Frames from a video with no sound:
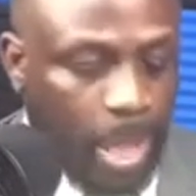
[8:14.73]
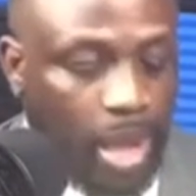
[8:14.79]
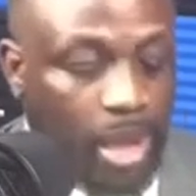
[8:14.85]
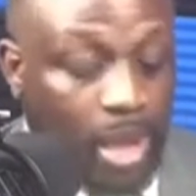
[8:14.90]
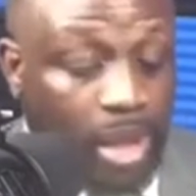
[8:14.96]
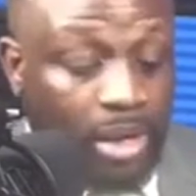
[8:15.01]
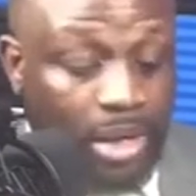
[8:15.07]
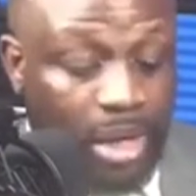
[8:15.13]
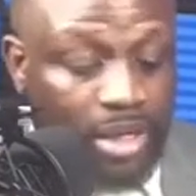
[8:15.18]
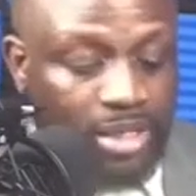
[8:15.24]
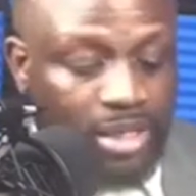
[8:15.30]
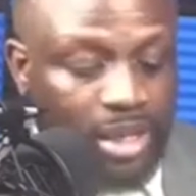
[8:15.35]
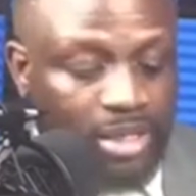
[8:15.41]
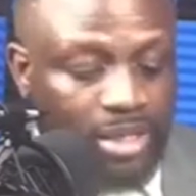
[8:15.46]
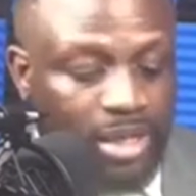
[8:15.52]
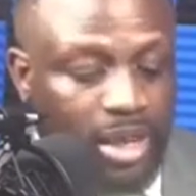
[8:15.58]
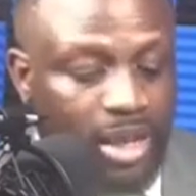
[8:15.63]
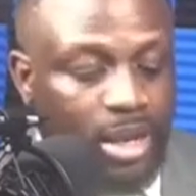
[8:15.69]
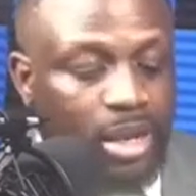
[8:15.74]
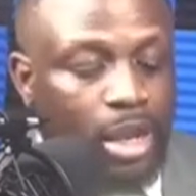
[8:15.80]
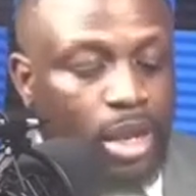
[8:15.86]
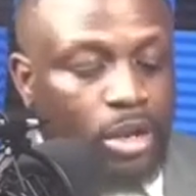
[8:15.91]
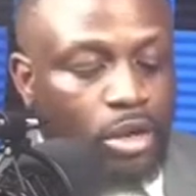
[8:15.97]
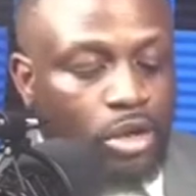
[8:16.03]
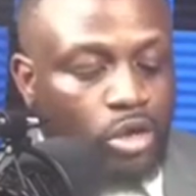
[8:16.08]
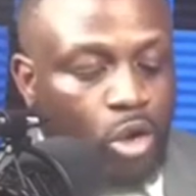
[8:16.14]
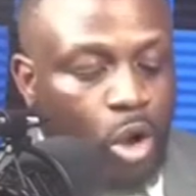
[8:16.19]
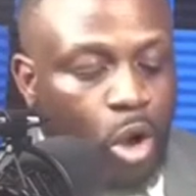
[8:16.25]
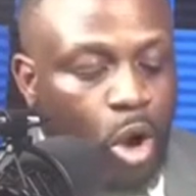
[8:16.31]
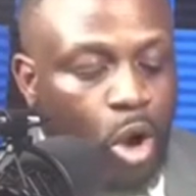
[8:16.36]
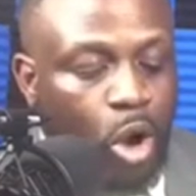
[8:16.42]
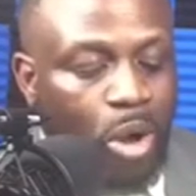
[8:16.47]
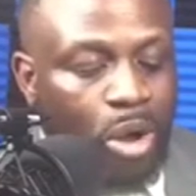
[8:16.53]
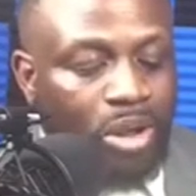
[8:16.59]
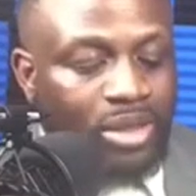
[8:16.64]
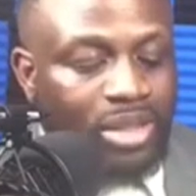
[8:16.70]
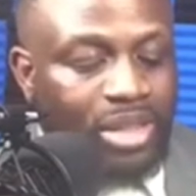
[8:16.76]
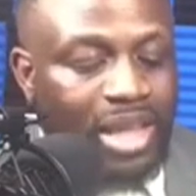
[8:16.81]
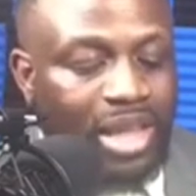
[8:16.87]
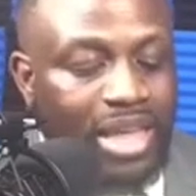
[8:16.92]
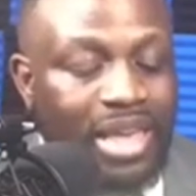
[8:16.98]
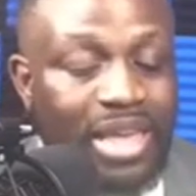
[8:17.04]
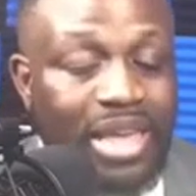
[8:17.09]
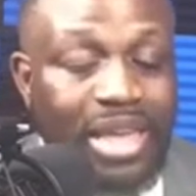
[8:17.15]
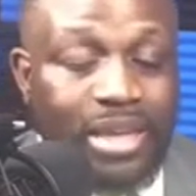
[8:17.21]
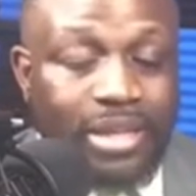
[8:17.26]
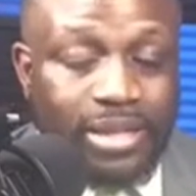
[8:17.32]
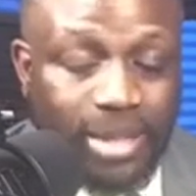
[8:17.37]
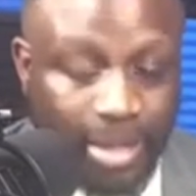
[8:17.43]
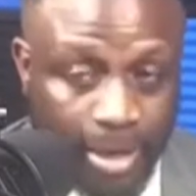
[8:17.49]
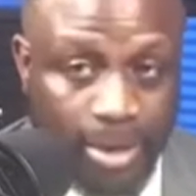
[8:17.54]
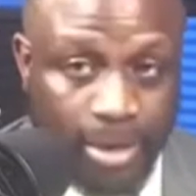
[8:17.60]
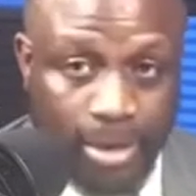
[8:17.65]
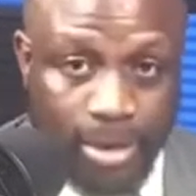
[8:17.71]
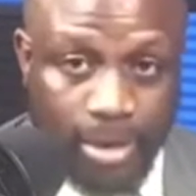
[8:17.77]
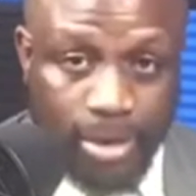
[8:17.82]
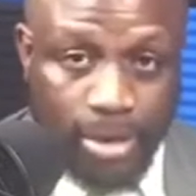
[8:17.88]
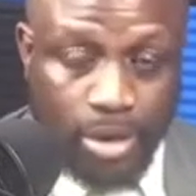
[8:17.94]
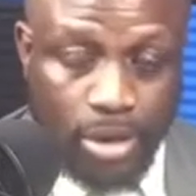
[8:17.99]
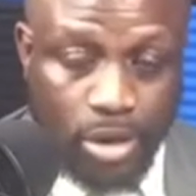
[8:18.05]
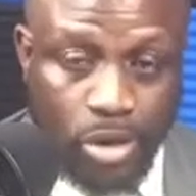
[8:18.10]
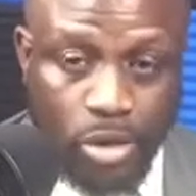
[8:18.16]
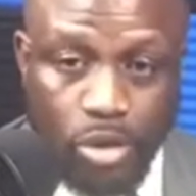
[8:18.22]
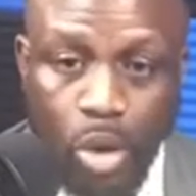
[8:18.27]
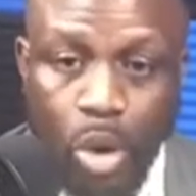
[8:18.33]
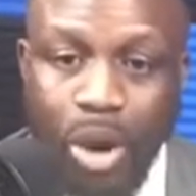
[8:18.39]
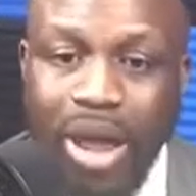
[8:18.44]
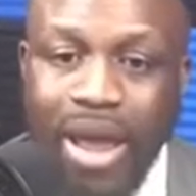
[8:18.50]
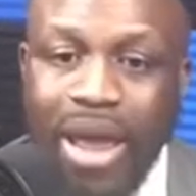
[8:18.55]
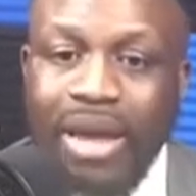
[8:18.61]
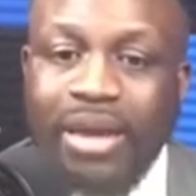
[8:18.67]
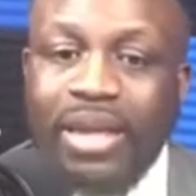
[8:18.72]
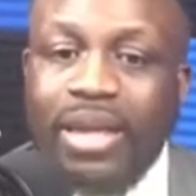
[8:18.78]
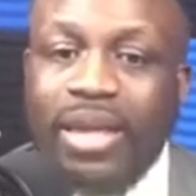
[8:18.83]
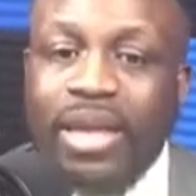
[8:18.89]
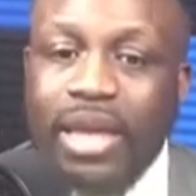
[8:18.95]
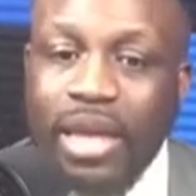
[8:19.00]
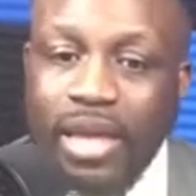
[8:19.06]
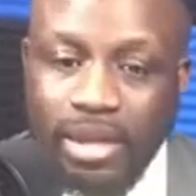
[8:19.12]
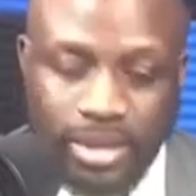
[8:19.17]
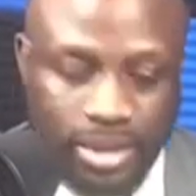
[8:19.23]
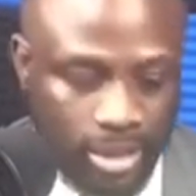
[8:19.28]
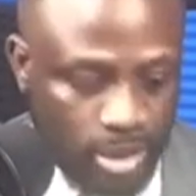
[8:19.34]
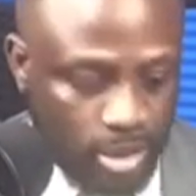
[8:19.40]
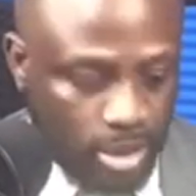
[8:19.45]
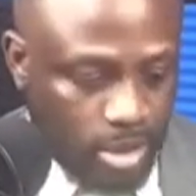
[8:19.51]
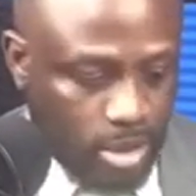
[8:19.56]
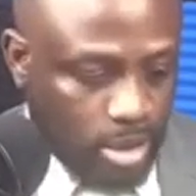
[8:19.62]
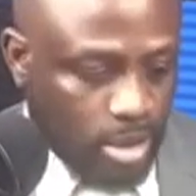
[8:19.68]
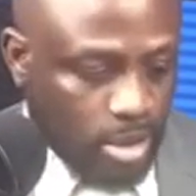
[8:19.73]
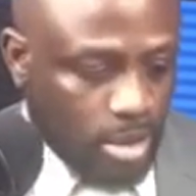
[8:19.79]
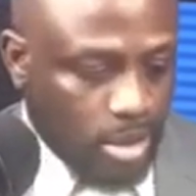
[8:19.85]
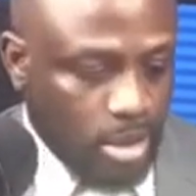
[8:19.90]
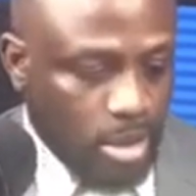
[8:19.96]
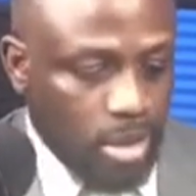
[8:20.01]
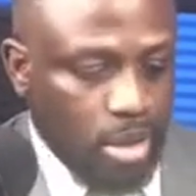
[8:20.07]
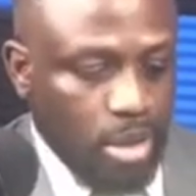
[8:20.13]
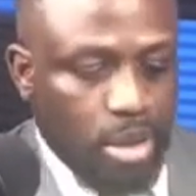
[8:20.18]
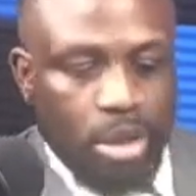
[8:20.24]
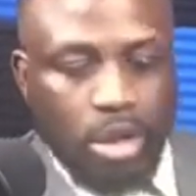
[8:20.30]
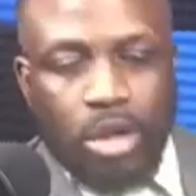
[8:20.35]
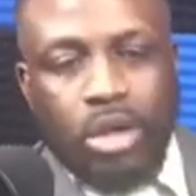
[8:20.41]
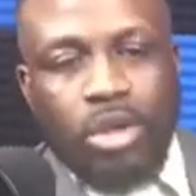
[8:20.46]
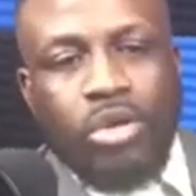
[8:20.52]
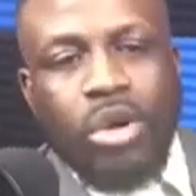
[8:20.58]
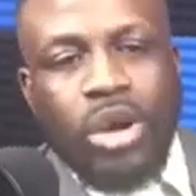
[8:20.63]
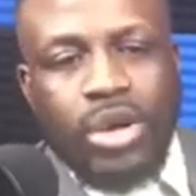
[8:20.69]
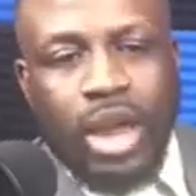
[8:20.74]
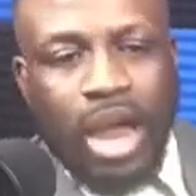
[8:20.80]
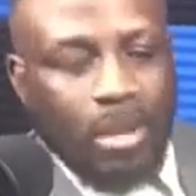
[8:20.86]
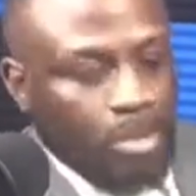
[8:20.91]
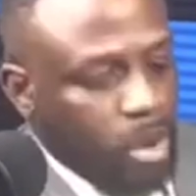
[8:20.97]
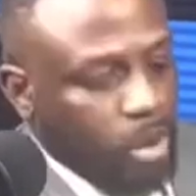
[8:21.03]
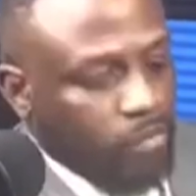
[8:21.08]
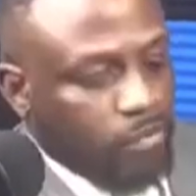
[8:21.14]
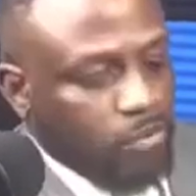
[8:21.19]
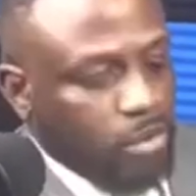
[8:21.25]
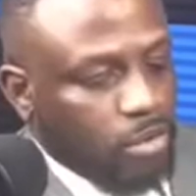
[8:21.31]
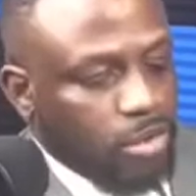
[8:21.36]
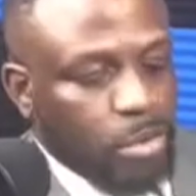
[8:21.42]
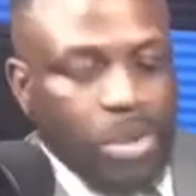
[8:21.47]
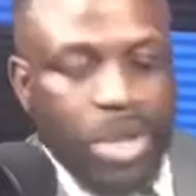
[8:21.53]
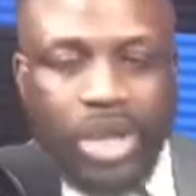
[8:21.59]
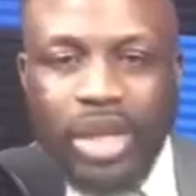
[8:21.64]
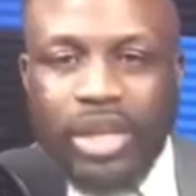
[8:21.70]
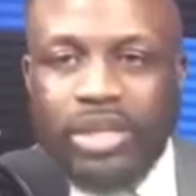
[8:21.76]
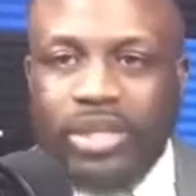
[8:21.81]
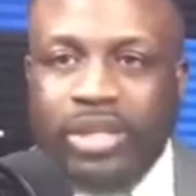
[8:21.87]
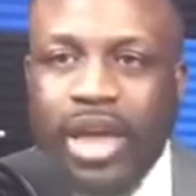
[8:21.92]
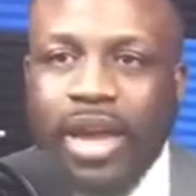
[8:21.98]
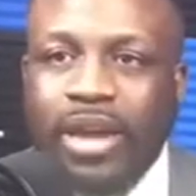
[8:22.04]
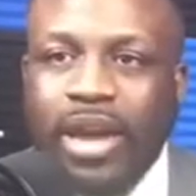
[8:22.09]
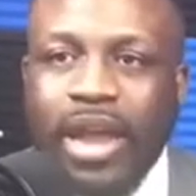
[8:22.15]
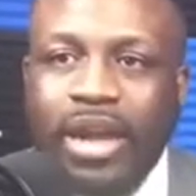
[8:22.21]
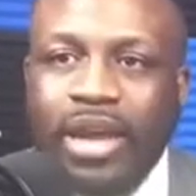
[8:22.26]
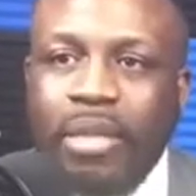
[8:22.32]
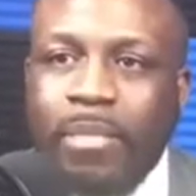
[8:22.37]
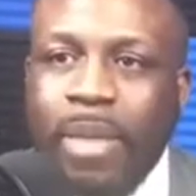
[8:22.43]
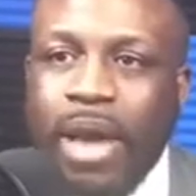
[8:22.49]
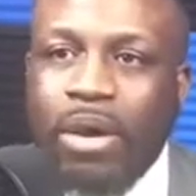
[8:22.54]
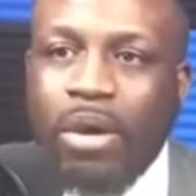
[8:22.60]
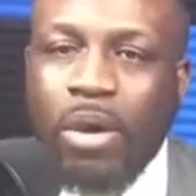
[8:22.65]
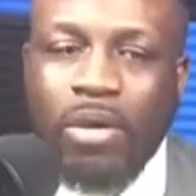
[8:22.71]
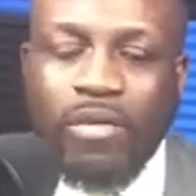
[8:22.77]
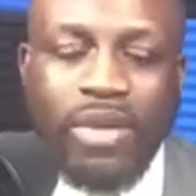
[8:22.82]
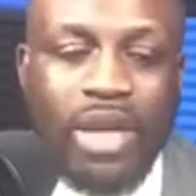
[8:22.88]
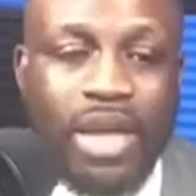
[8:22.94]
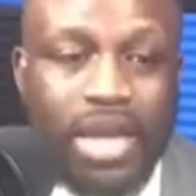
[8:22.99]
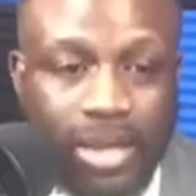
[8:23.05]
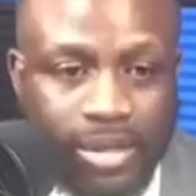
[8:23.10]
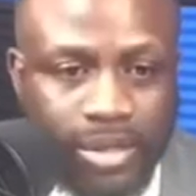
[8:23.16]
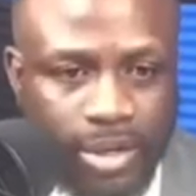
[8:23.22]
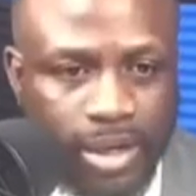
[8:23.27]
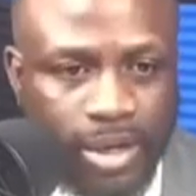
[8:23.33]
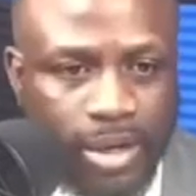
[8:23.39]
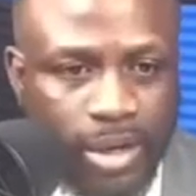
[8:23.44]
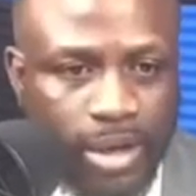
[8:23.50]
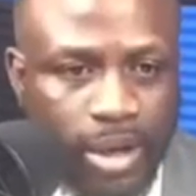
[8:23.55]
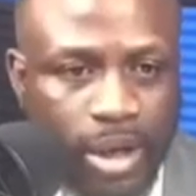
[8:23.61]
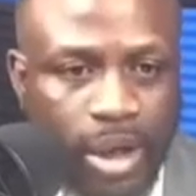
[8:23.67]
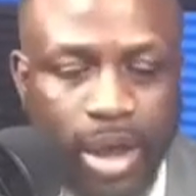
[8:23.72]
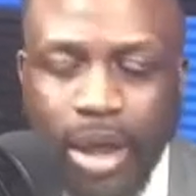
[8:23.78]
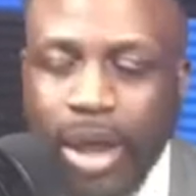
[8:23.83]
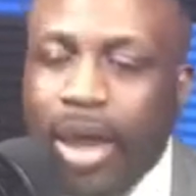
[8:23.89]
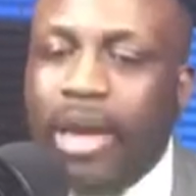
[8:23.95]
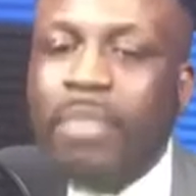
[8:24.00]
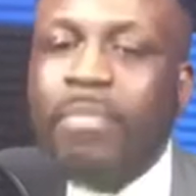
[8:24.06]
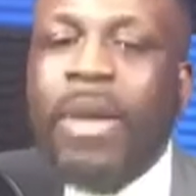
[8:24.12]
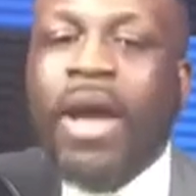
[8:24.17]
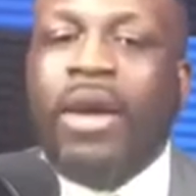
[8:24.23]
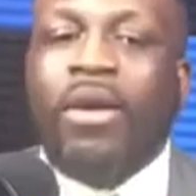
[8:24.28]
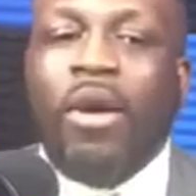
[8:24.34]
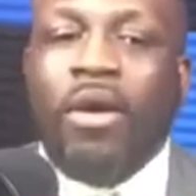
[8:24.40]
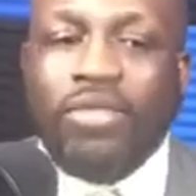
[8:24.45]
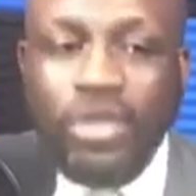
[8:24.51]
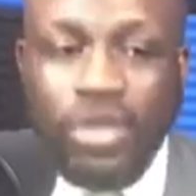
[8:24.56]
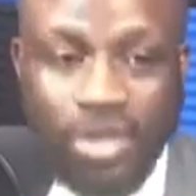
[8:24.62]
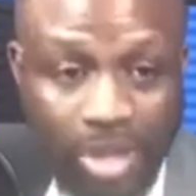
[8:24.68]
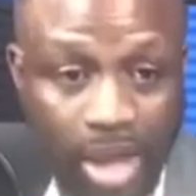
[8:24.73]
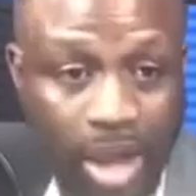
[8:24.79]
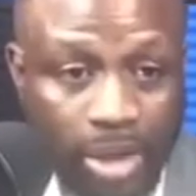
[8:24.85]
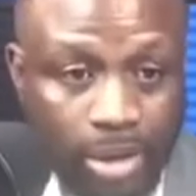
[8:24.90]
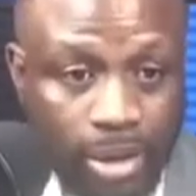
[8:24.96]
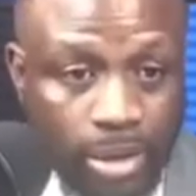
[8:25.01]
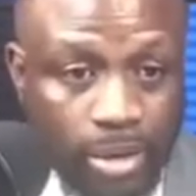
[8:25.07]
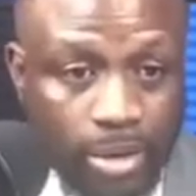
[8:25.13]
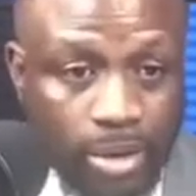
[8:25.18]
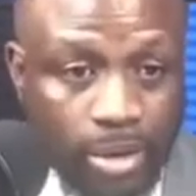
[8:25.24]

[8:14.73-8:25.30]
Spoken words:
Then it says here, nor the heat, nor any heat. You and I both know that we can stand any manner of heat, any manner of sun.